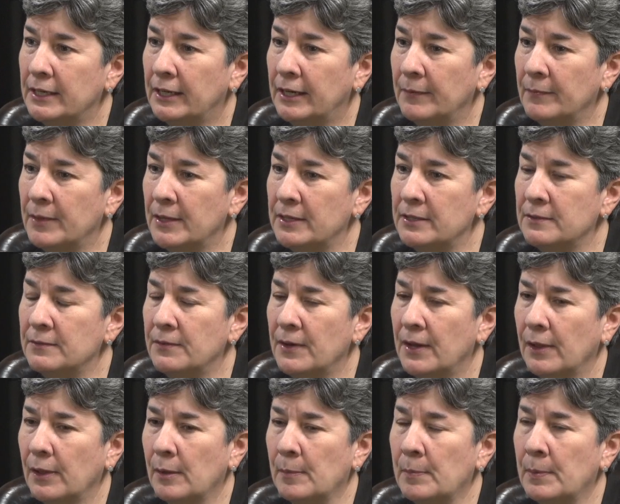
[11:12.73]
Uh, they
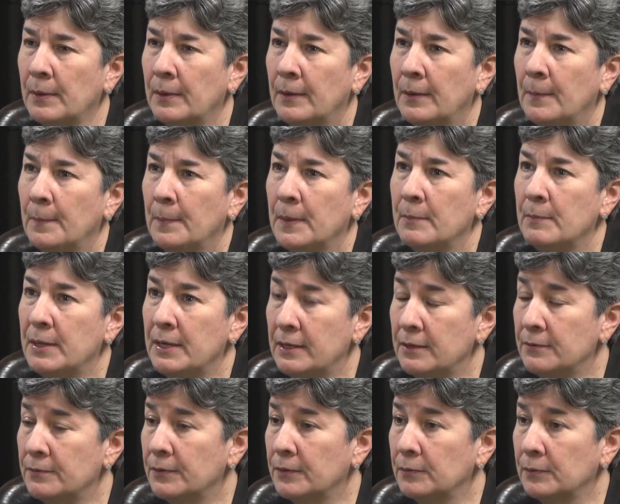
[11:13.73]
develop
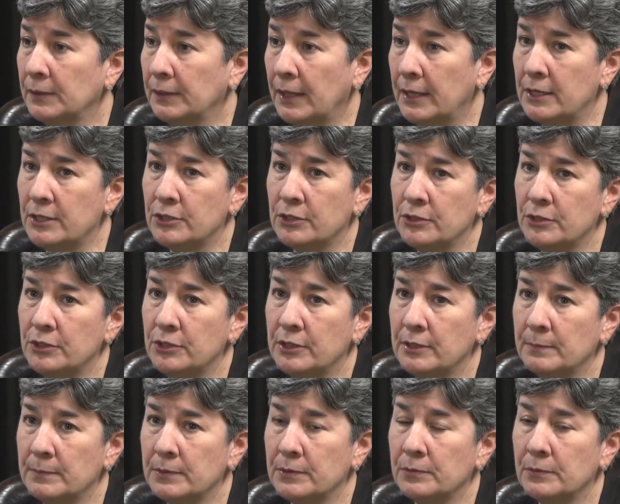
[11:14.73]
meaningful
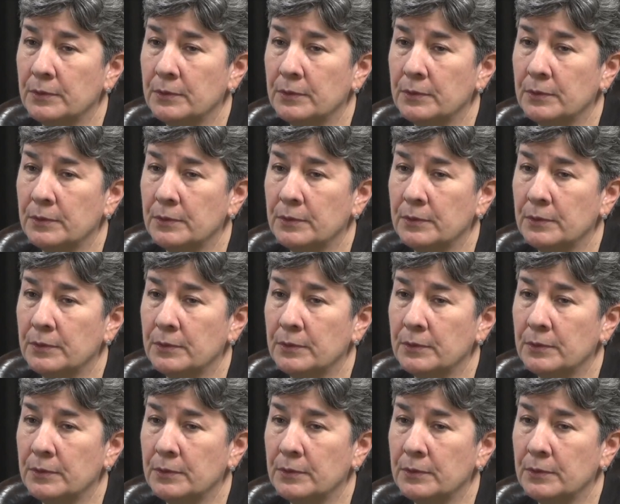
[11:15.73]
relationships